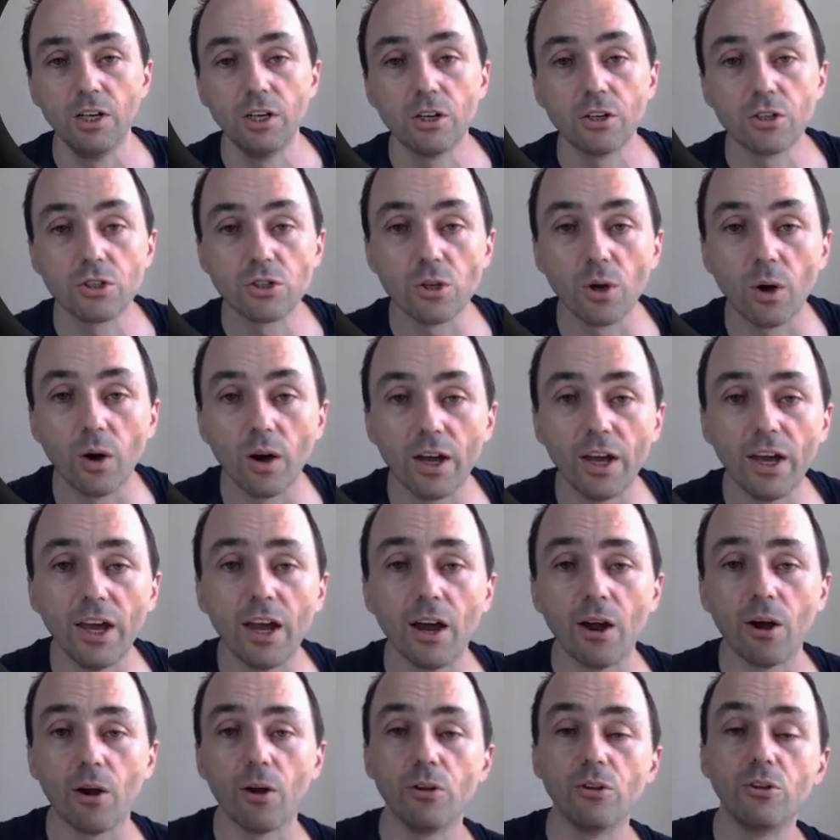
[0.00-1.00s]
So
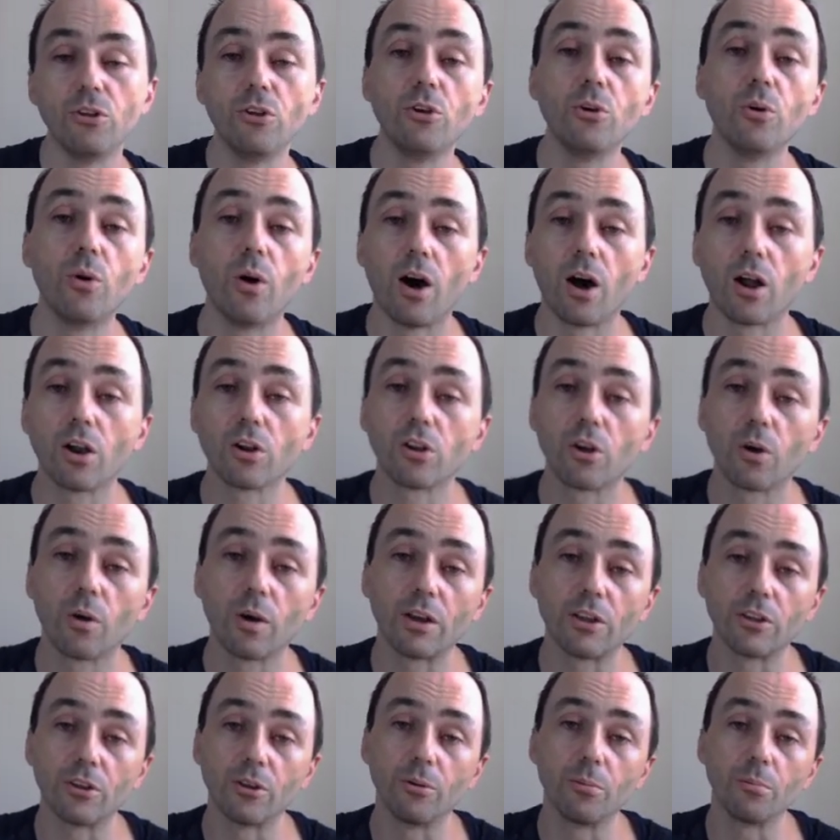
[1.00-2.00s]
here a new
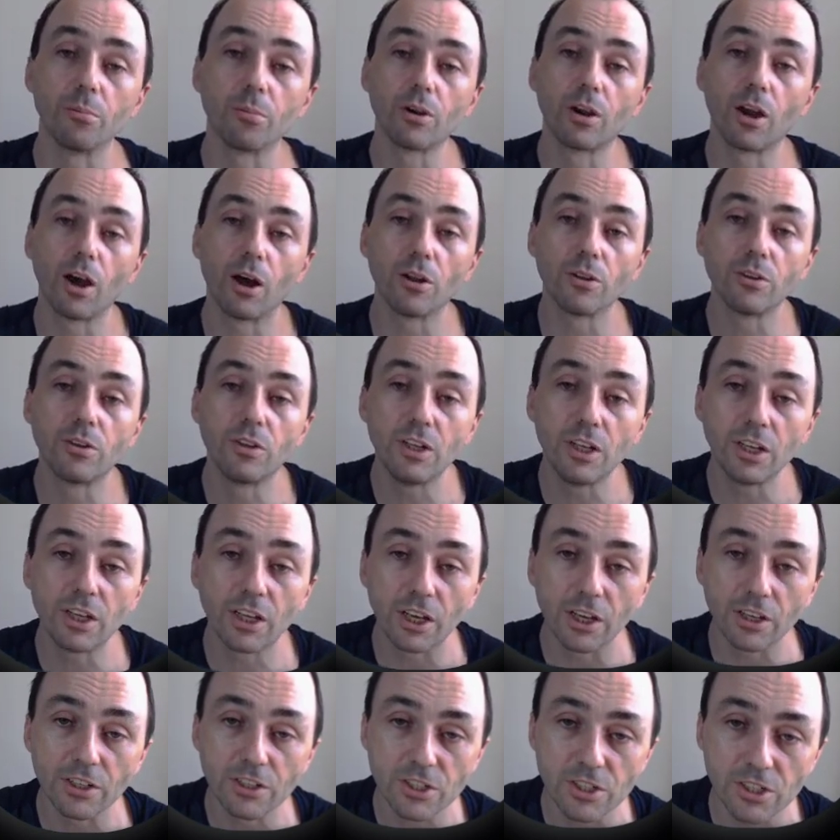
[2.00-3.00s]
algorithm called
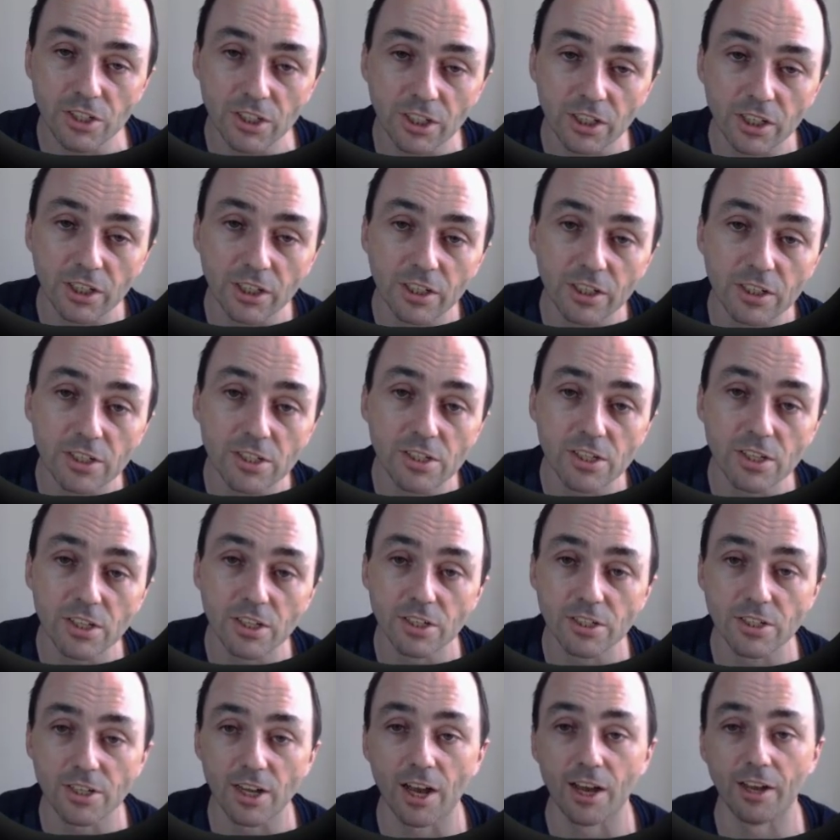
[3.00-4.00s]
TKC is
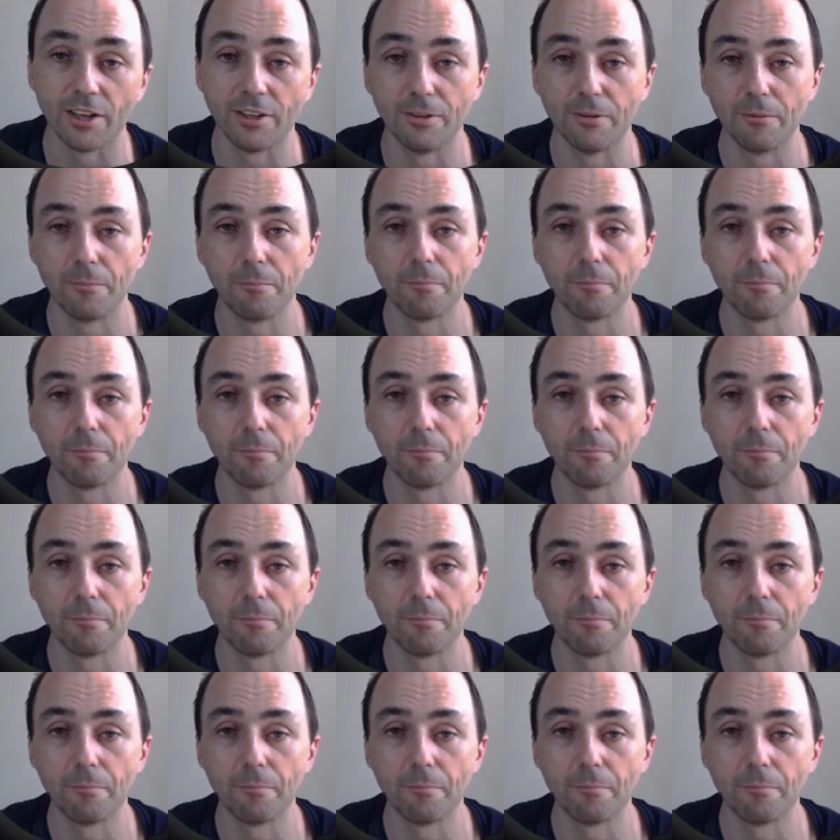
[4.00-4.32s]
designed